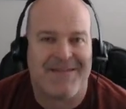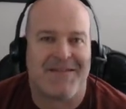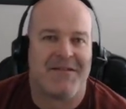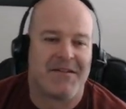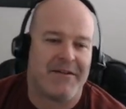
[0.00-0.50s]

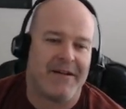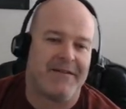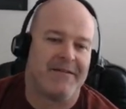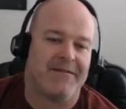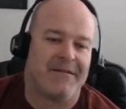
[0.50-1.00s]
So let's go down
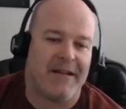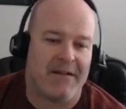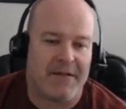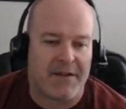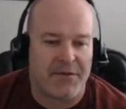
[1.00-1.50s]

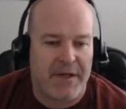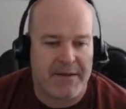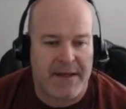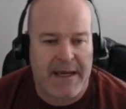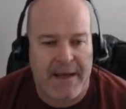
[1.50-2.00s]
and
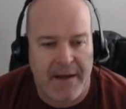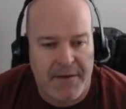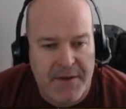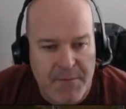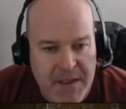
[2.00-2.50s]
create that,
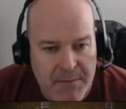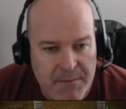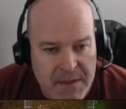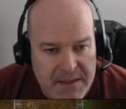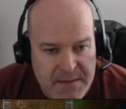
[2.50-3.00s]
and then we
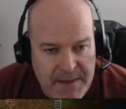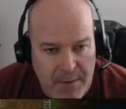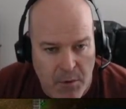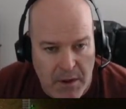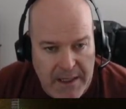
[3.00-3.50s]
can get some of
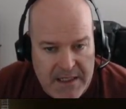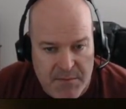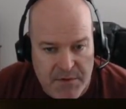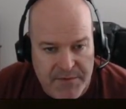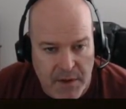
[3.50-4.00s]
that raw gas
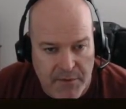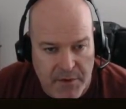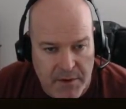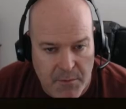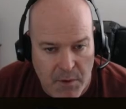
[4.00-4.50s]
moved
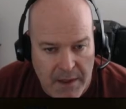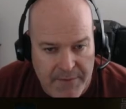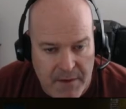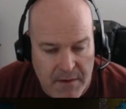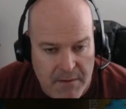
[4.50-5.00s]
over, and we'll have
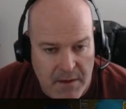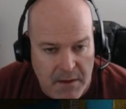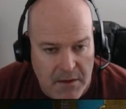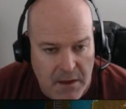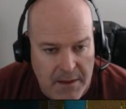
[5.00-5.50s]
a
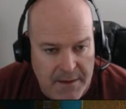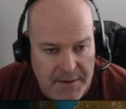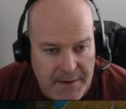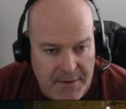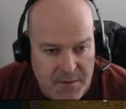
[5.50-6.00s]
glut
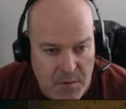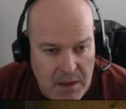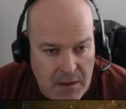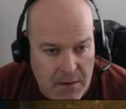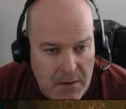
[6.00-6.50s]
in there as
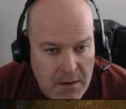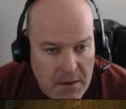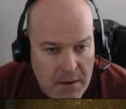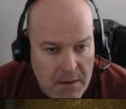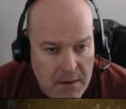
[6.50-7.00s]
well.
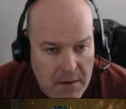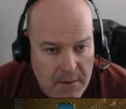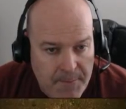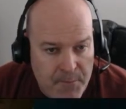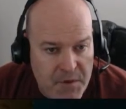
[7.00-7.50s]

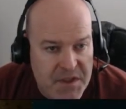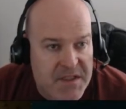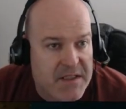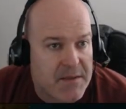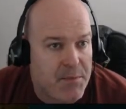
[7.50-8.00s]
We
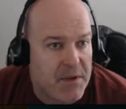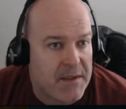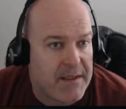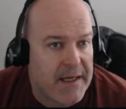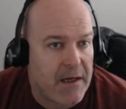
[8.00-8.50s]
just need to
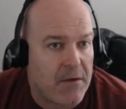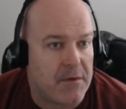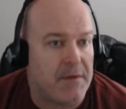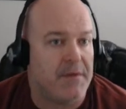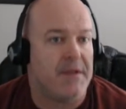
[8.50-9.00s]
put
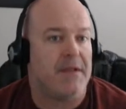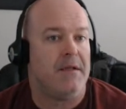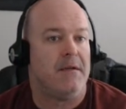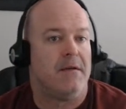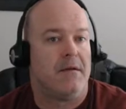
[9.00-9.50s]
down
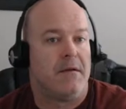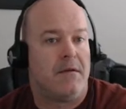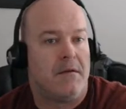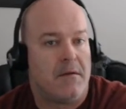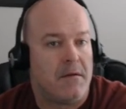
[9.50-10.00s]
the
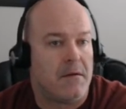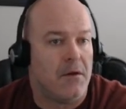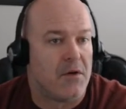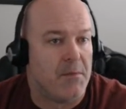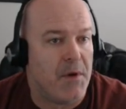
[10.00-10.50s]

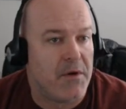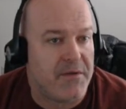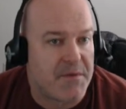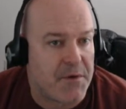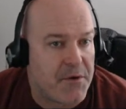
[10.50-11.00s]

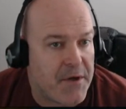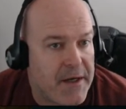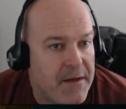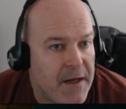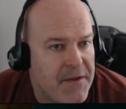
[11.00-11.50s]
locomotives we
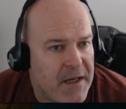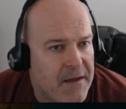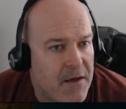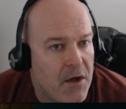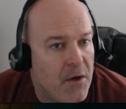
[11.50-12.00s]
created. I think
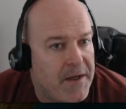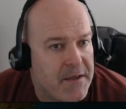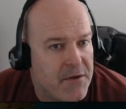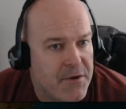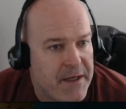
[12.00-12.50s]
I
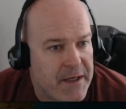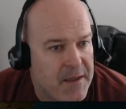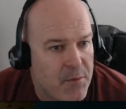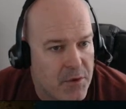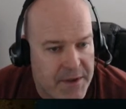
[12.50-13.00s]
didn't create
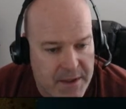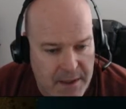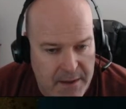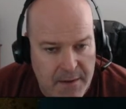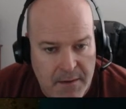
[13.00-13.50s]
any more, did
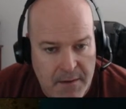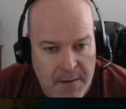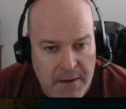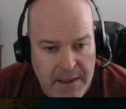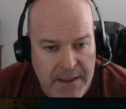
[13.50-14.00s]
I?
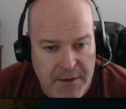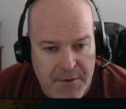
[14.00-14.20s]
Can I